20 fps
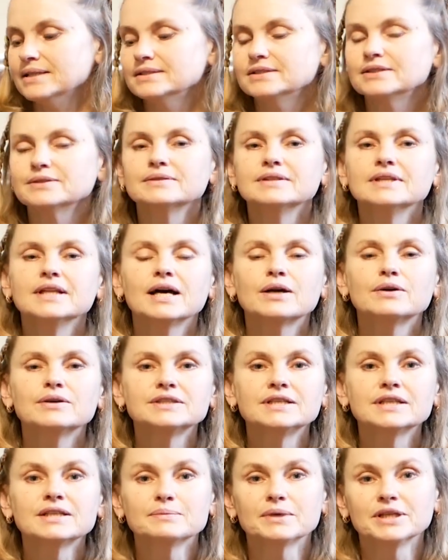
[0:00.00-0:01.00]
So
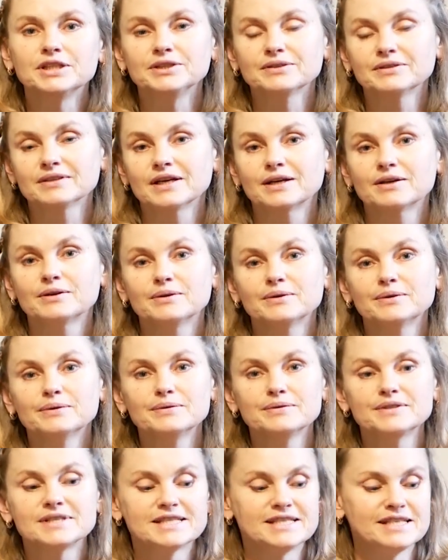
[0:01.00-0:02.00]
Lagotto Romagnolo
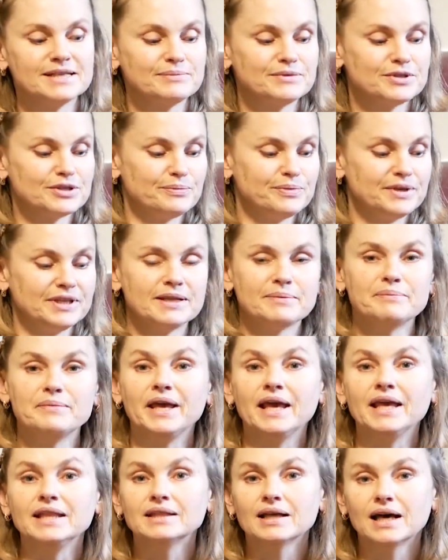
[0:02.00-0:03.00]
coat seem to be the
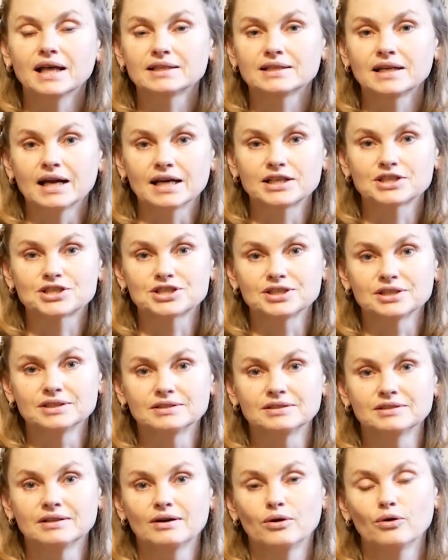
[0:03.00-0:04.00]
main attraction,
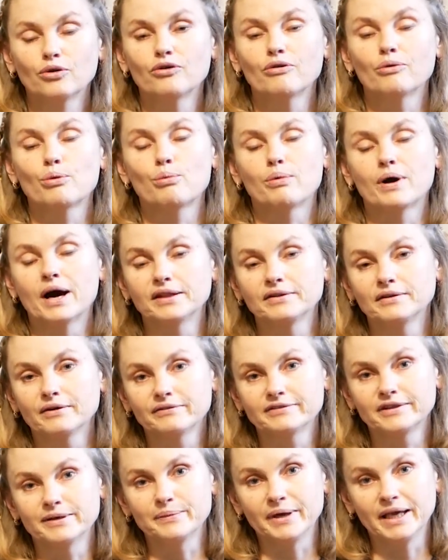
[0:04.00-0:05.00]
or one
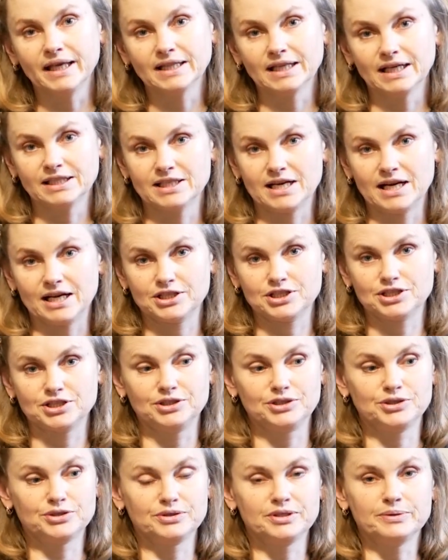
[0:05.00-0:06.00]
of the main
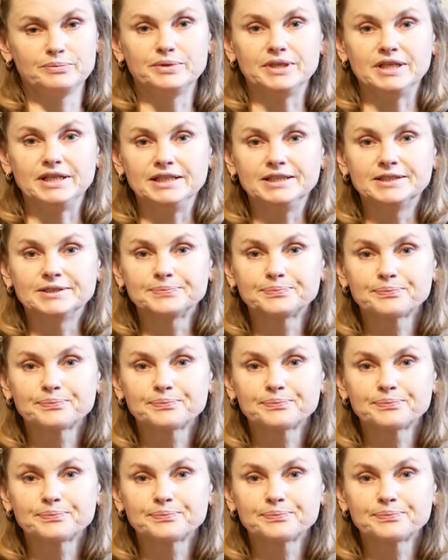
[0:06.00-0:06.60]
attractions to the breed.